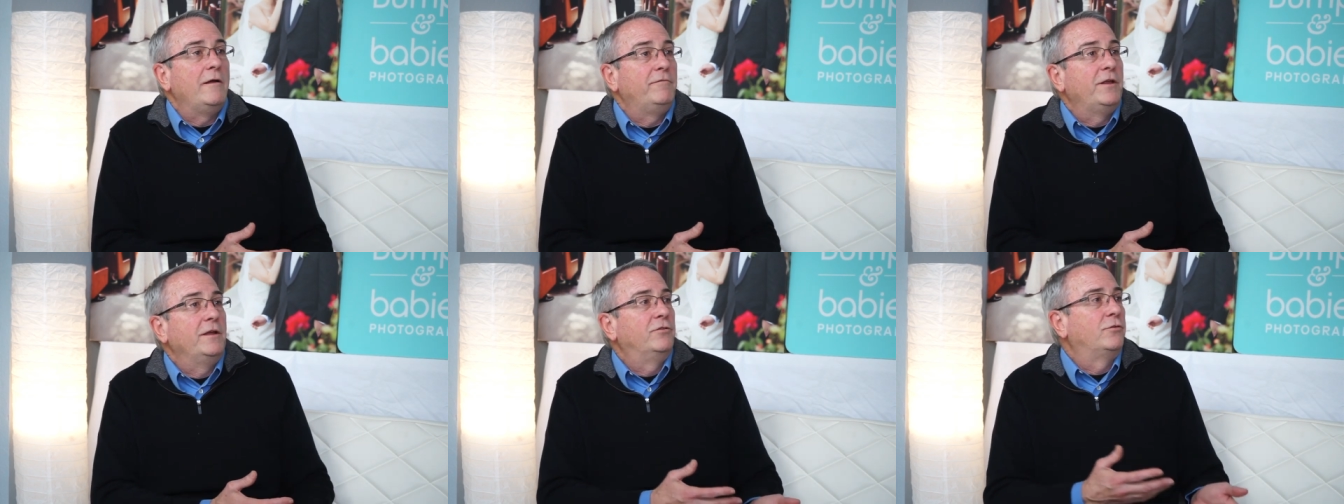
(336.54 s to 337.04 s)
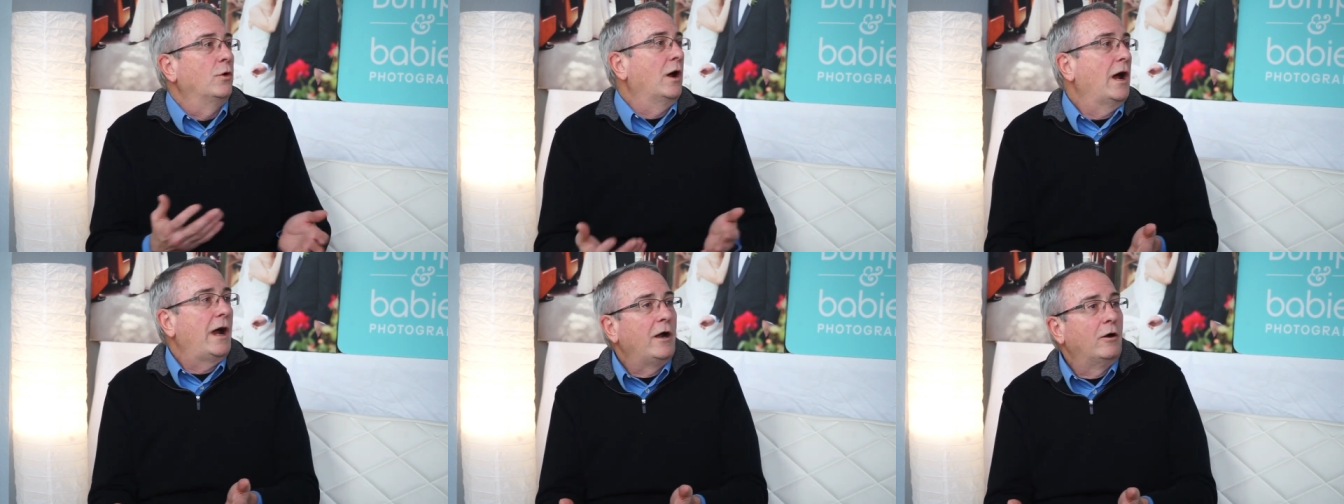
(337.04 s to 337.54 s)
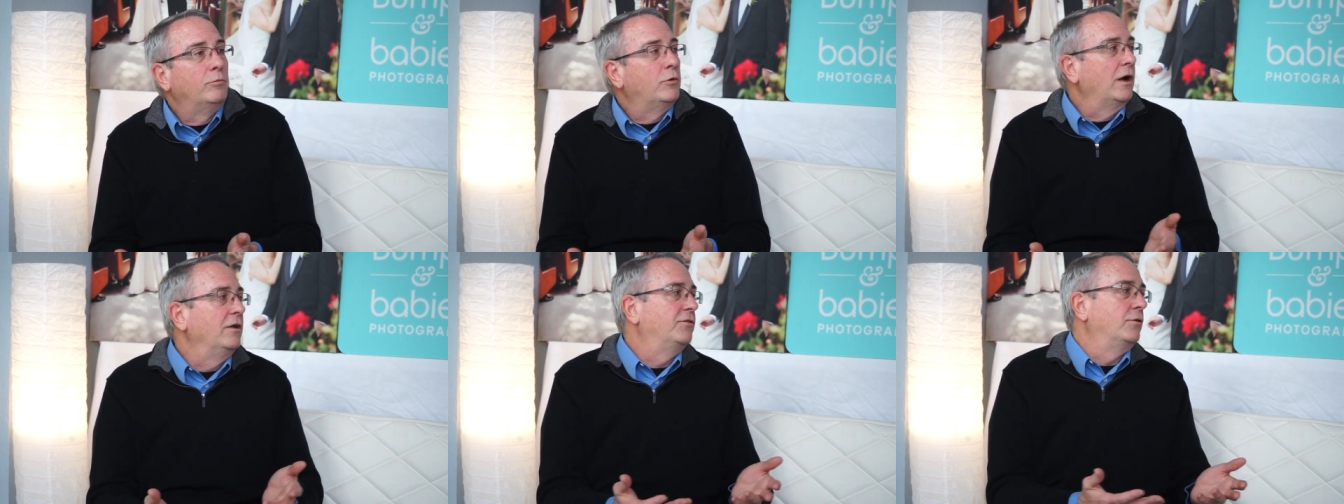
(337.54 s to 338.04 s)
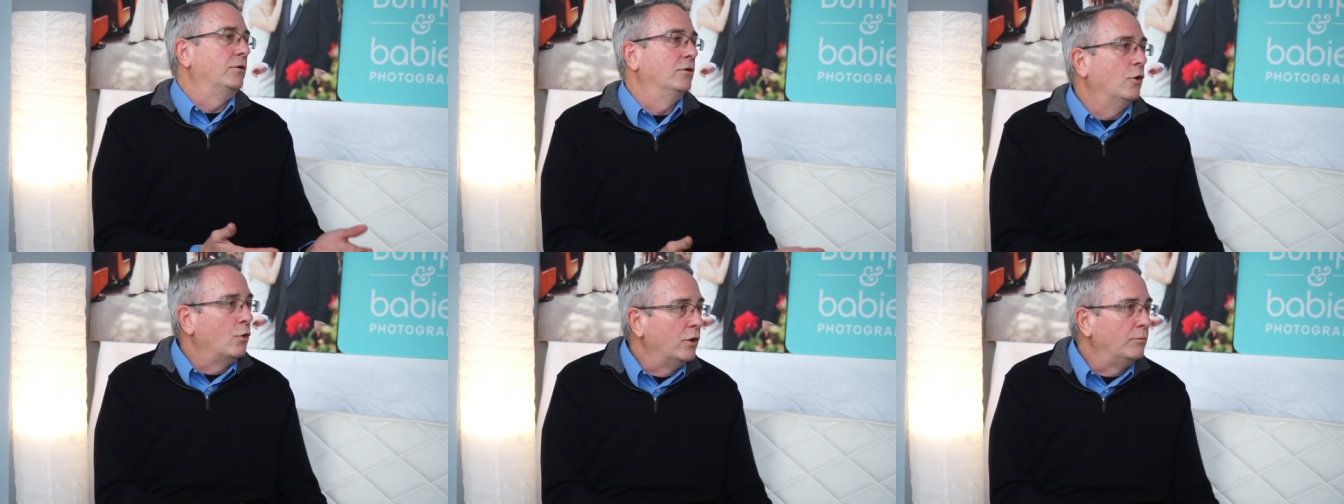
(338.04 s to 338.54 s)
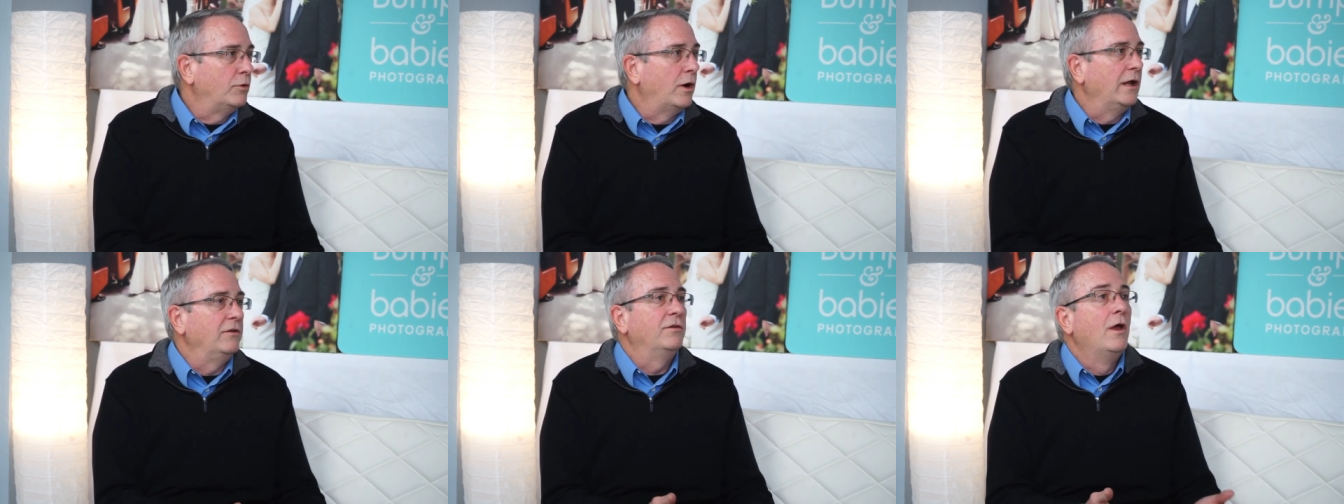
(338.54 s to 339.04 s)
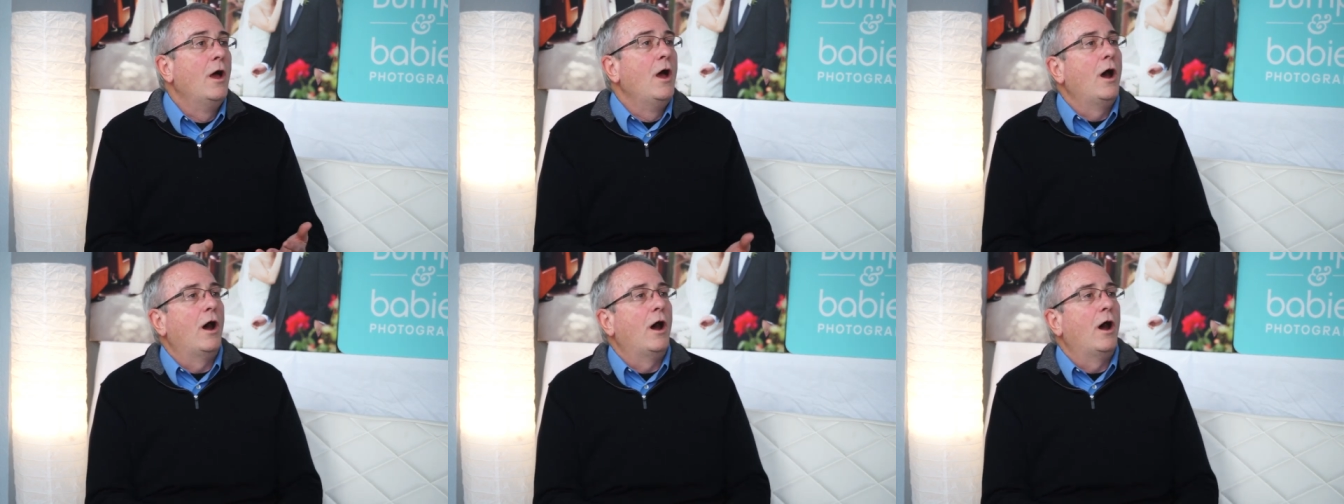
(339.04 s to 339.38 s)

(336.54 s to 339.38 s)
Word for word: drive things to a higher price or a lower price.